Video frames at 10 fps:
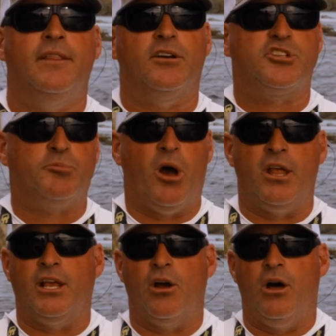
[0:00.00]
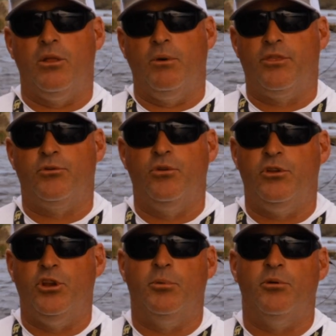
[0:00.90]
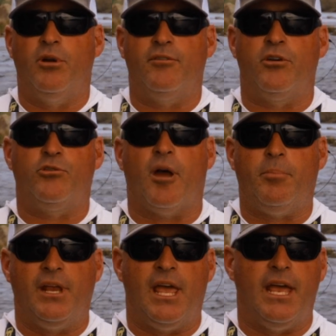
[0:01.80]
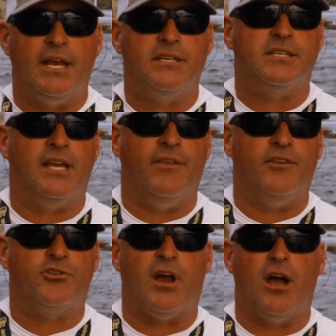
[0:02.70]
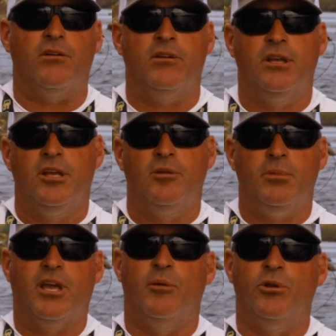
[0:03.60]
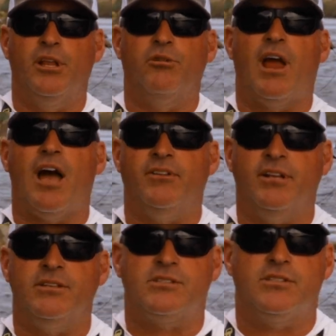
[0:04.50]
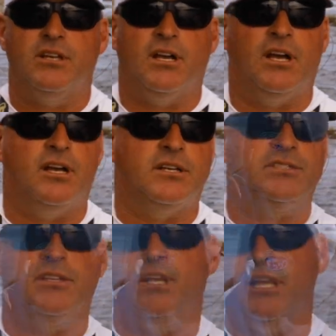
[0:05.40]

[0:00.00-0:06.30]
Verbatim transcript: They're spawning all the way through the Yuba River, dropping eggs, and the trout become really ravenous uh, to